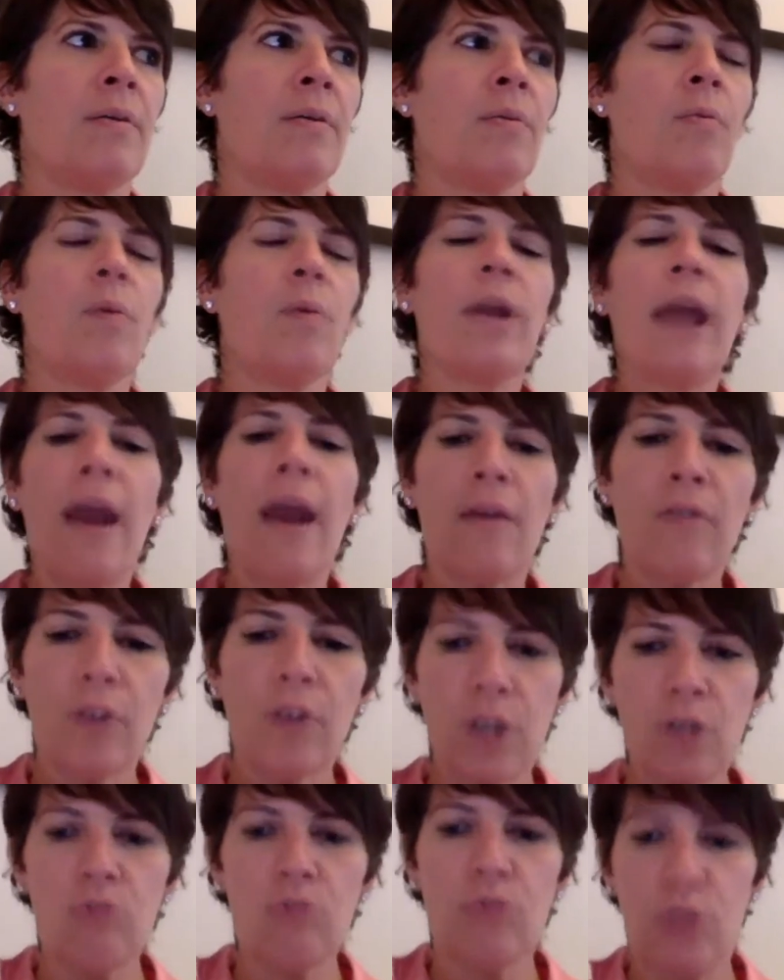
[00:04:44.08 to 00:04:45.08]
whatever
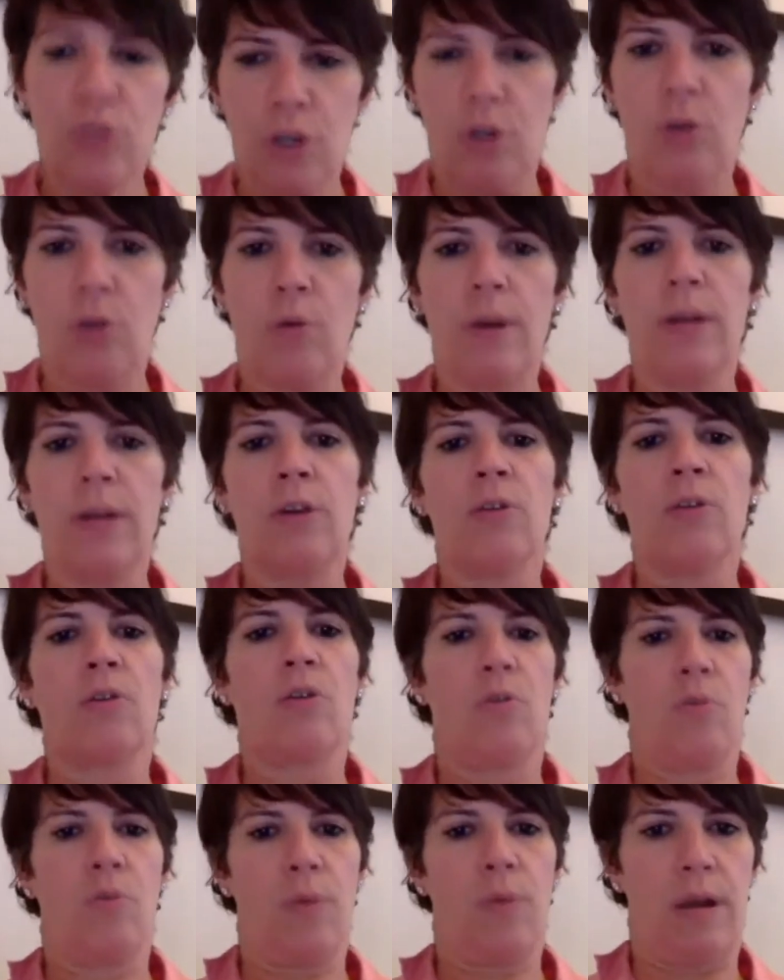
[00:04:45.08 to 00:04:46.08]
you do in your
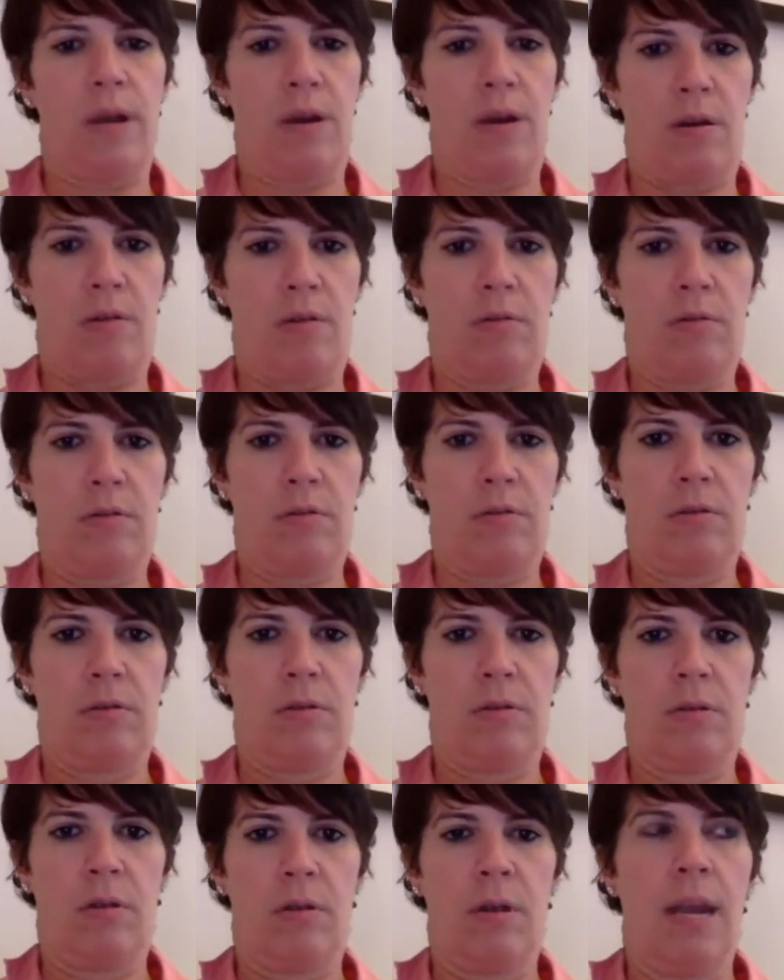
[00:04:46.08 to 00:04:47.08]
career,
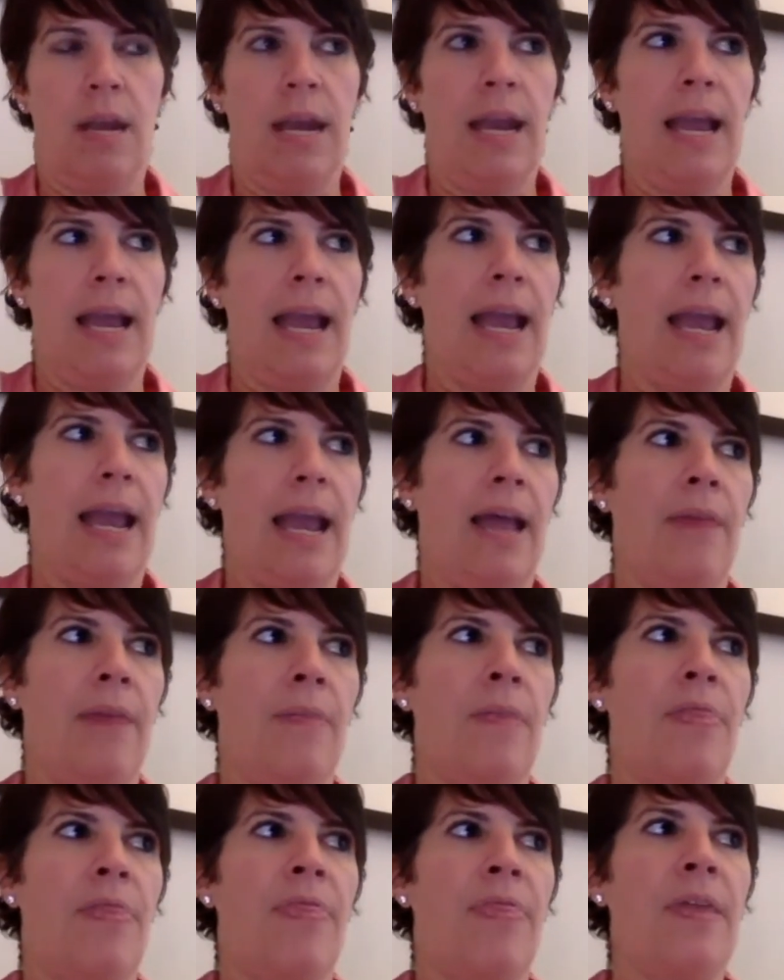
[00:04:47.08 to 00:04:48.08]
and
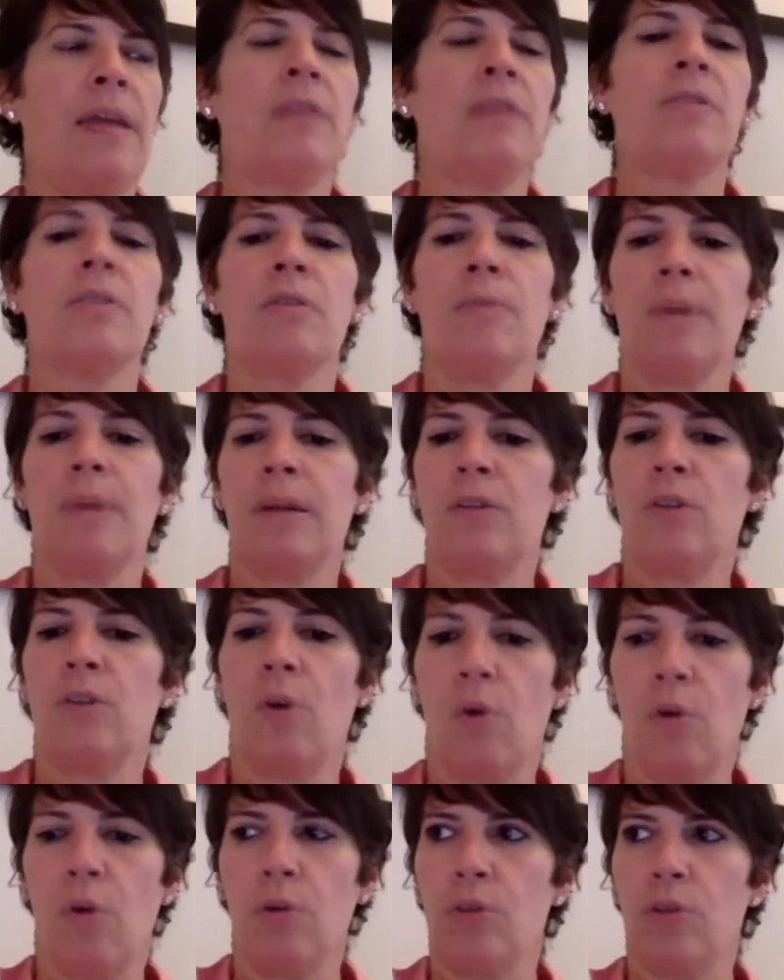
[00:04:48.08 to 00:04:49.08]
the things that you're being
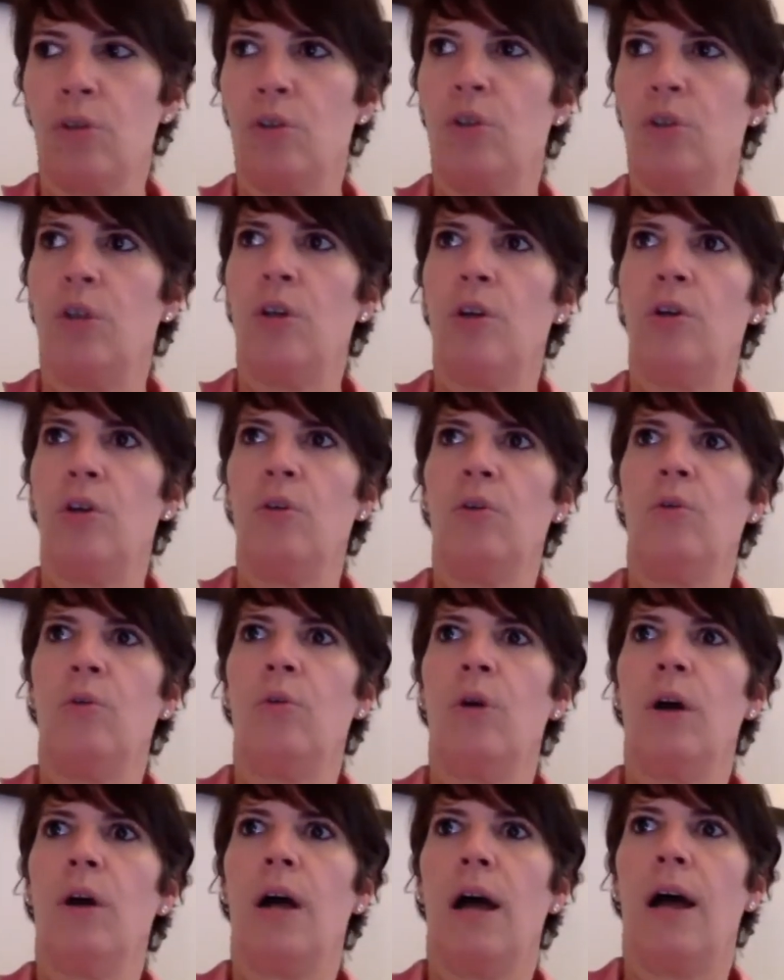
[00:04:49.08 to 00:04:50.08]
told to
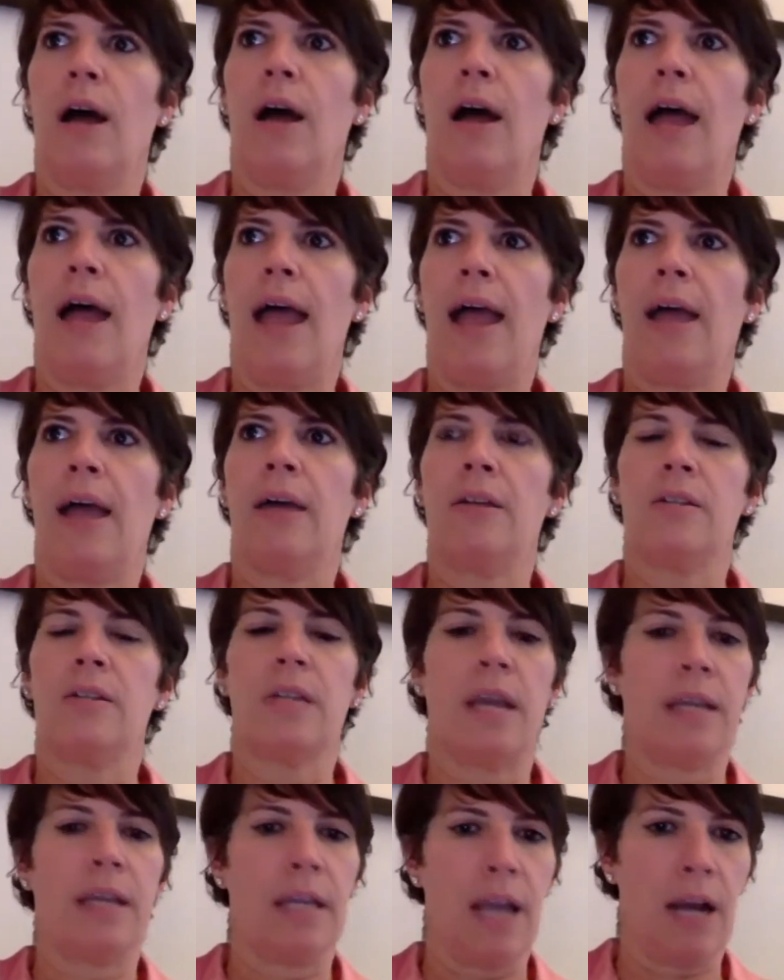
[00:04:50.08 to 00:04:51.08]
do as
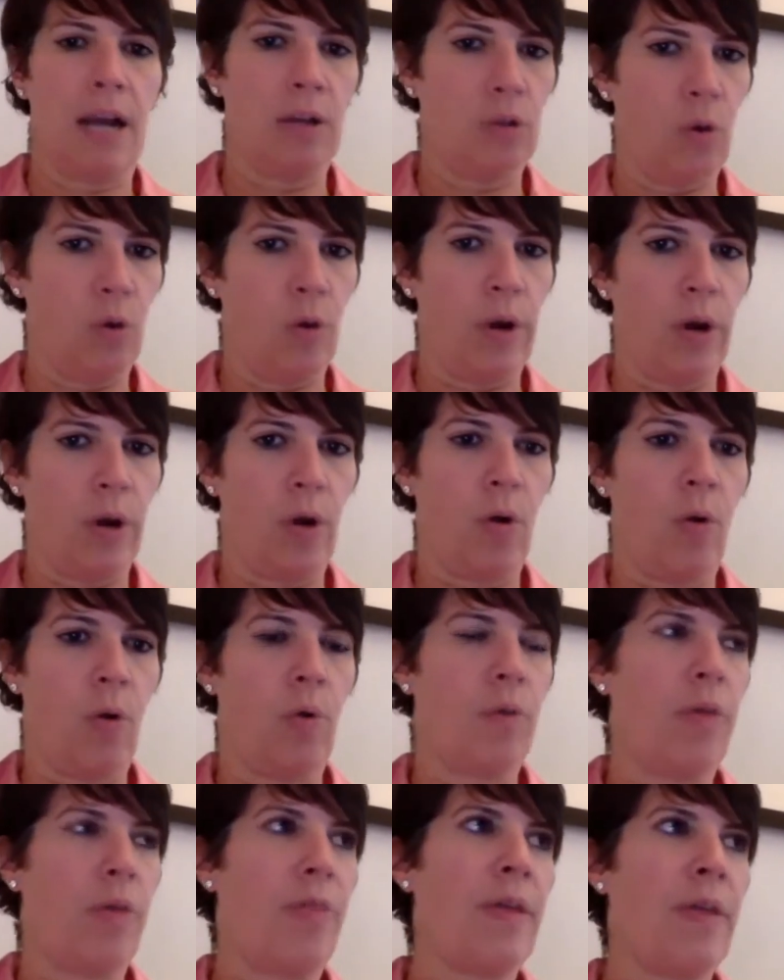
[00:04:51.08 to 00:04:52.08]
a young lawyer,
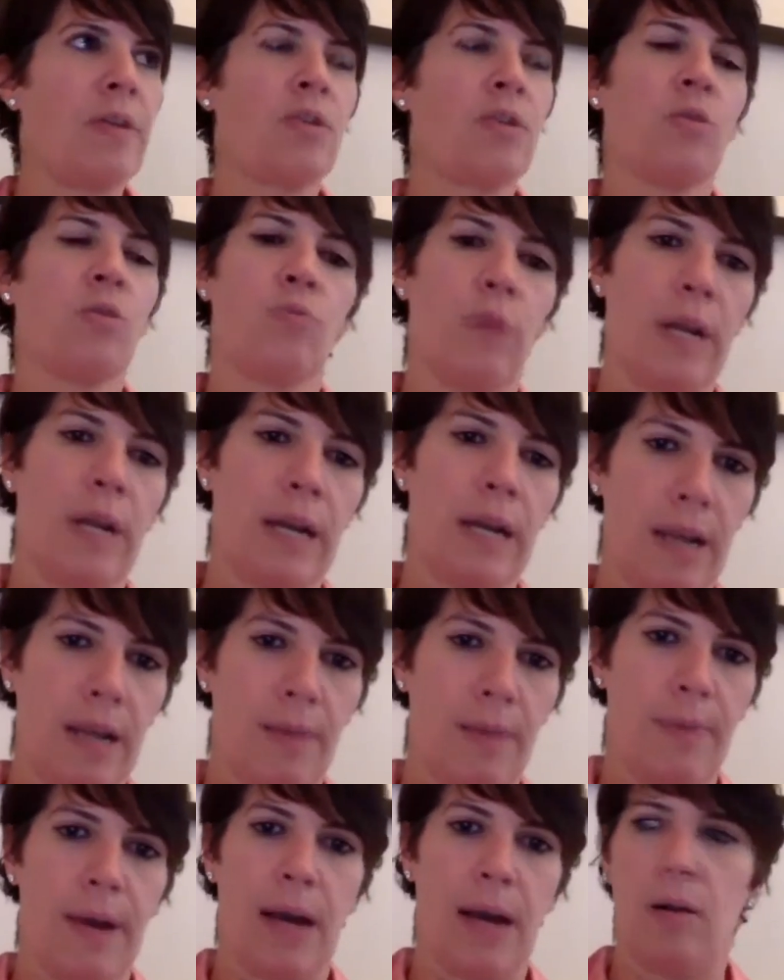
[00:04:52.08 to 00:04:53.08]
or the things you're reading
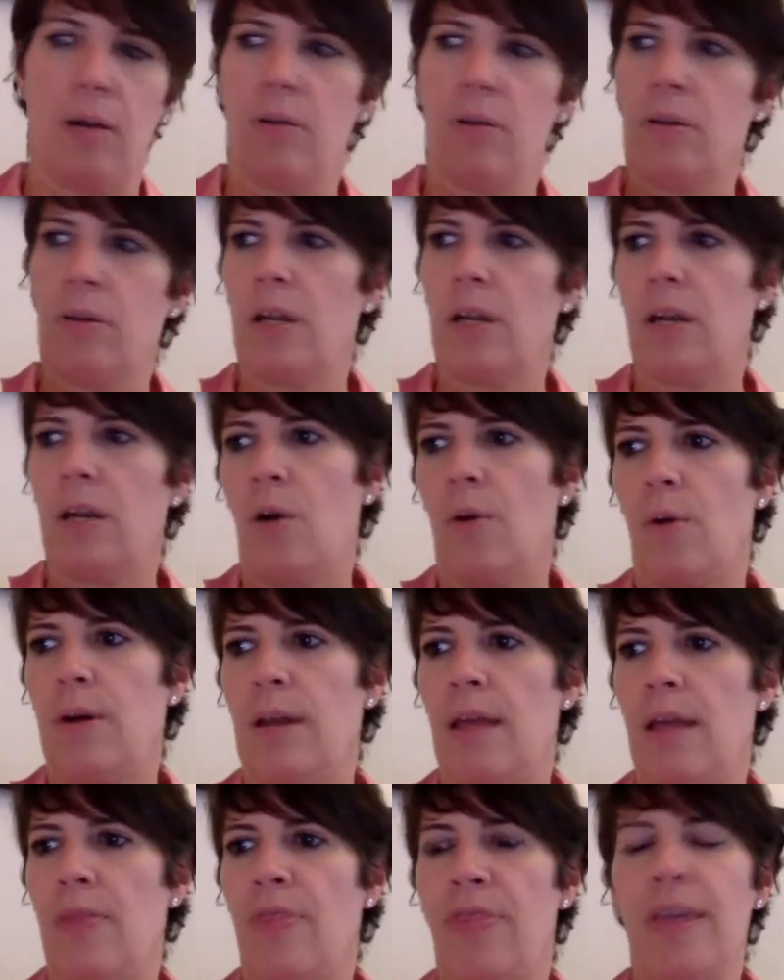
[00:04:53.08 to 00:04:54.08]
about,
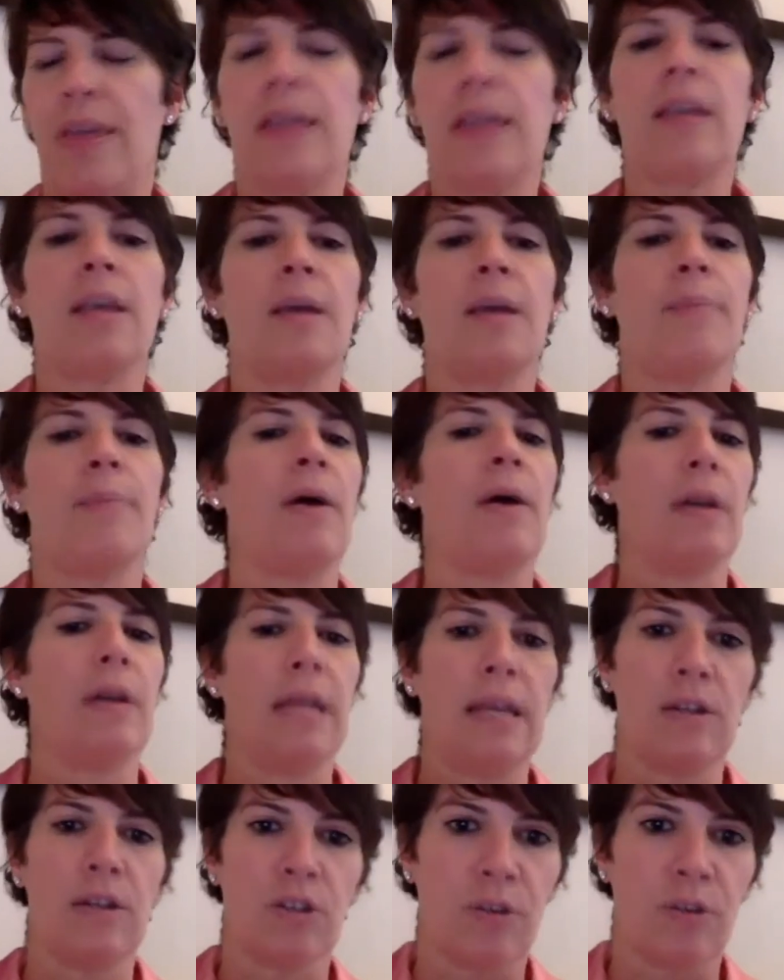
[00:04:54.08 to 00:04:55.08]
and thinking about and
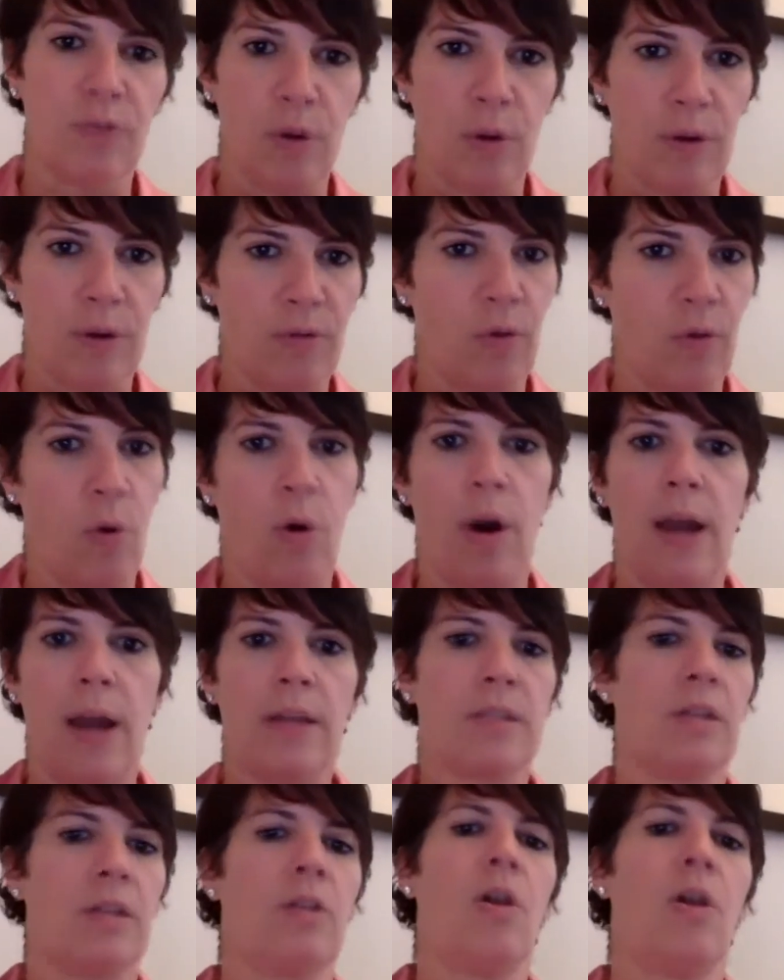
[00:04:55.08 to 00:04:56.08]
interviewing for
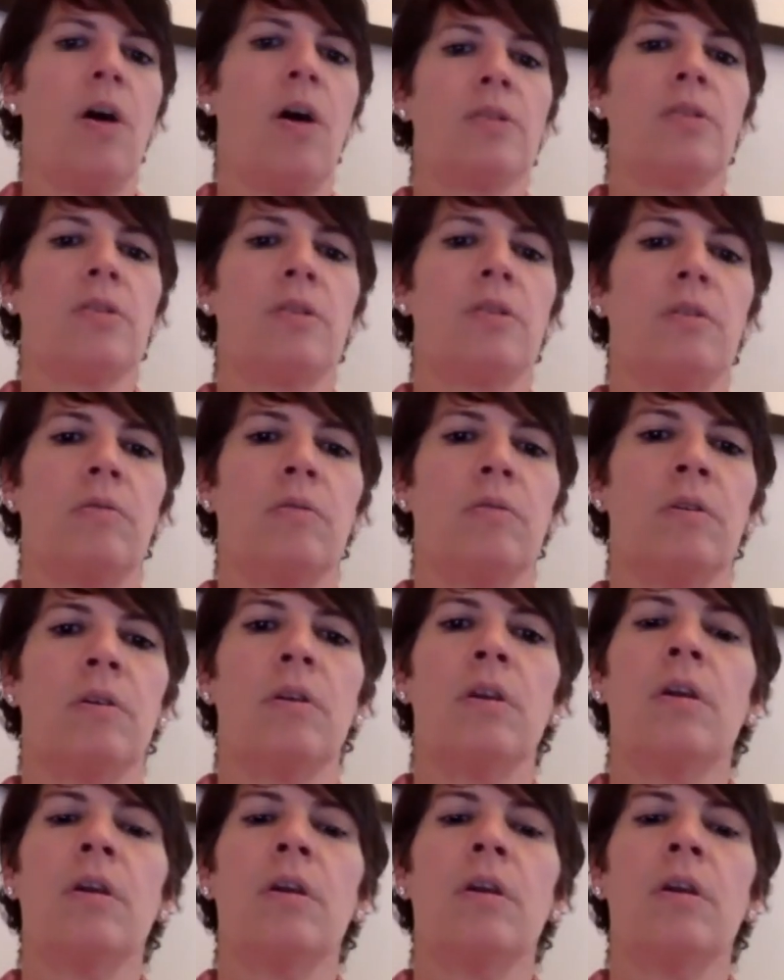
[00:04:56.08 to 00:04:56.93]
as a law student,